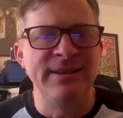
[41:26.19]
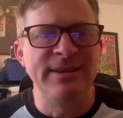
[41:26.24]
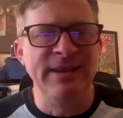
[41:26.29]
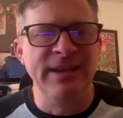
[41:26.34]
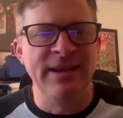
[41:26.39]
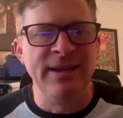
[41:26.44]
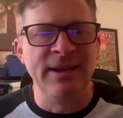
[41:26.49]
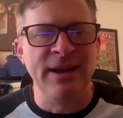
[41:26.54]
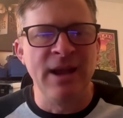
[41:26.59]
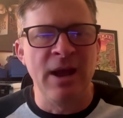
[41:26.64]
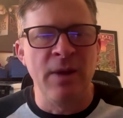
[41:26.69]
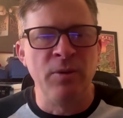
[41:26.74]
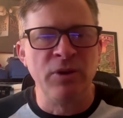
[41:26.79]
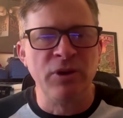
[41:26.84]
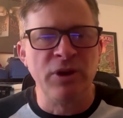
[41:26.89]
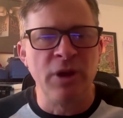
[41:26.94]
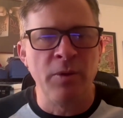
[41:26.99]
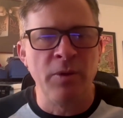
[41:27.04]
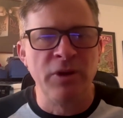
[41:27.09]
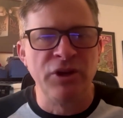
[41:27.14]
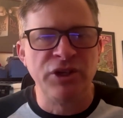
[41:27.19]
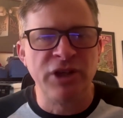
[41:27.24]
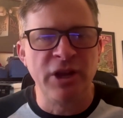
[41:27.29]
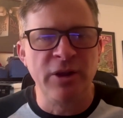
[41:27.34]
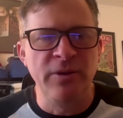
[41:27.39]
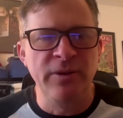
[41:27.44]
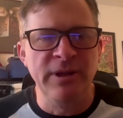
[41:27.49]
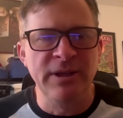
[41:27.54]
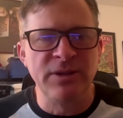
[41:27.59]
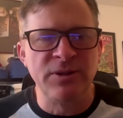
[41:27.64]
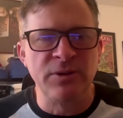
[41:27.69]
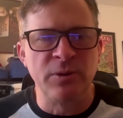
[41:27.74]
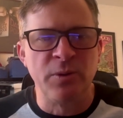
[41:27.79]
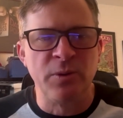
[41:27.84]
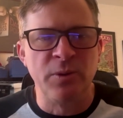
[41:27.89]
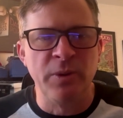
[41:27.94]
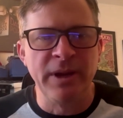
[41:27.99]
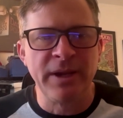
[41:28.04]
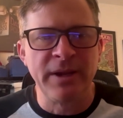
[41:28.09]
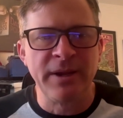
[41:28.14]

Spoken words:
Then I want to show you this real quick.